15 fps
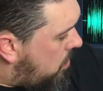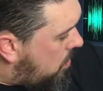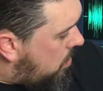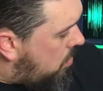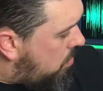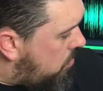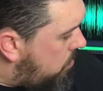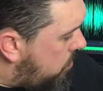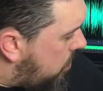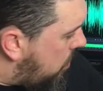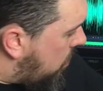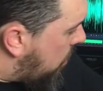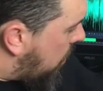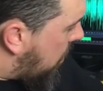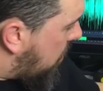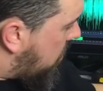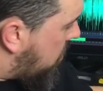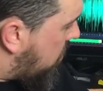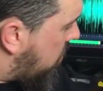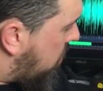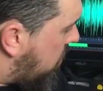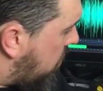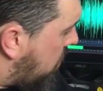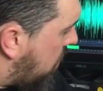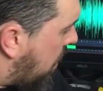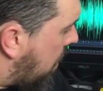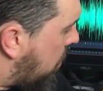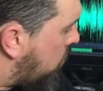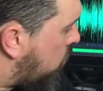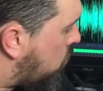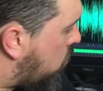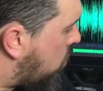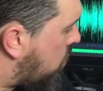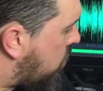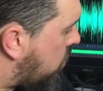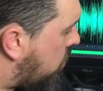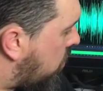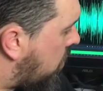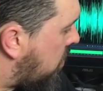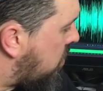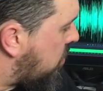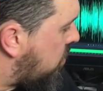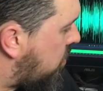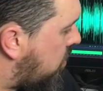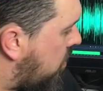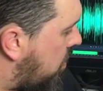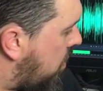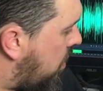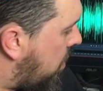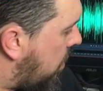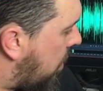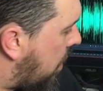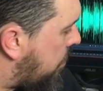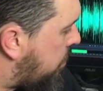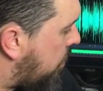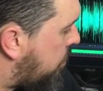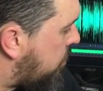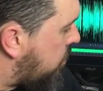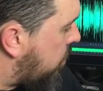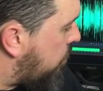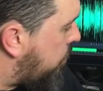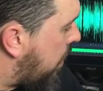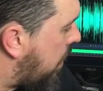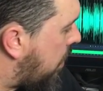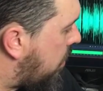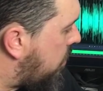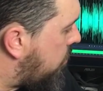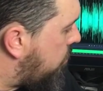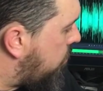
Now, heat and noise on this laptop is not bad.